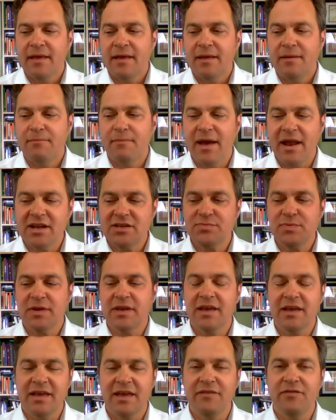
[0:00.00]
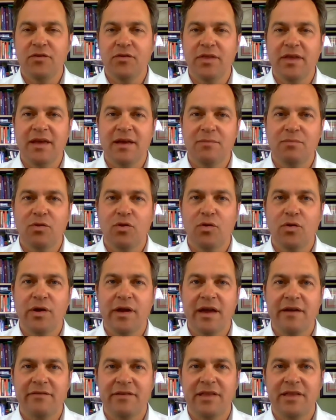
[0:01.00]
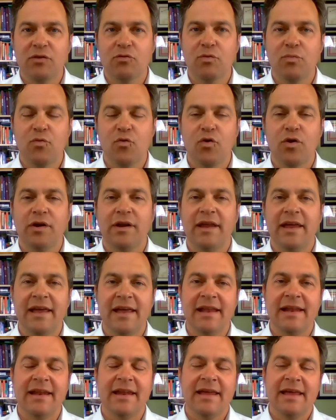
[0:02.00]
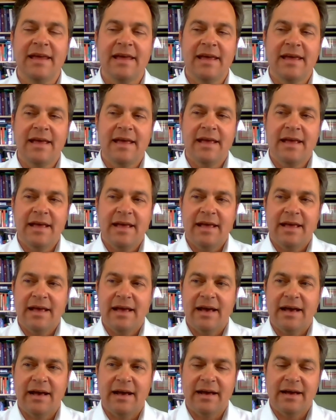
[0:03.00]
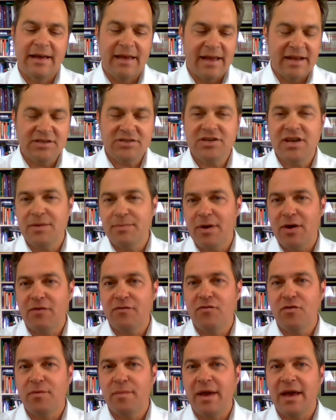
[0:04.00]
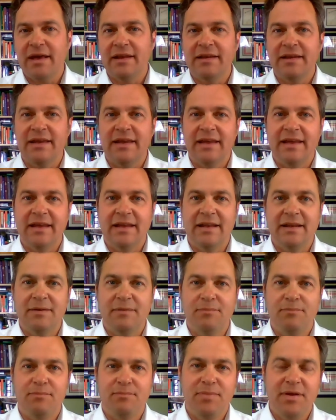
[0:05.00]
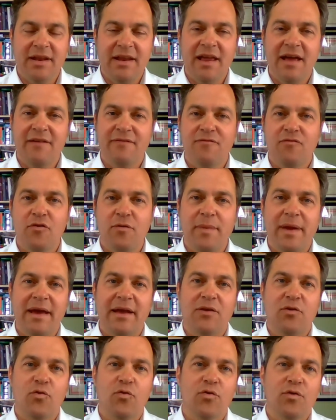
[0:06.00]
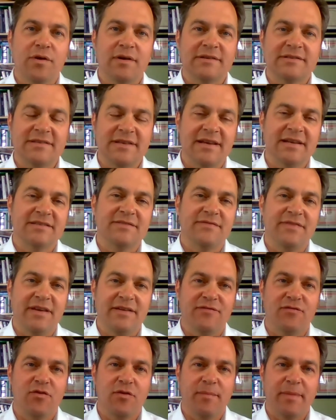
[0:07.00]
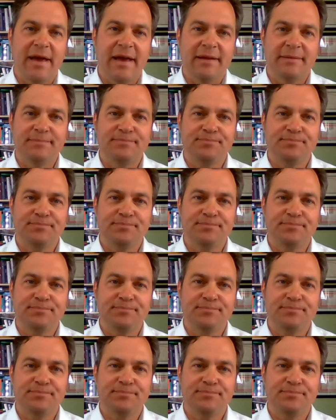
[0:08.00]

Management can give you the employee everything report in HTML format, in PDF format, or a CSV format.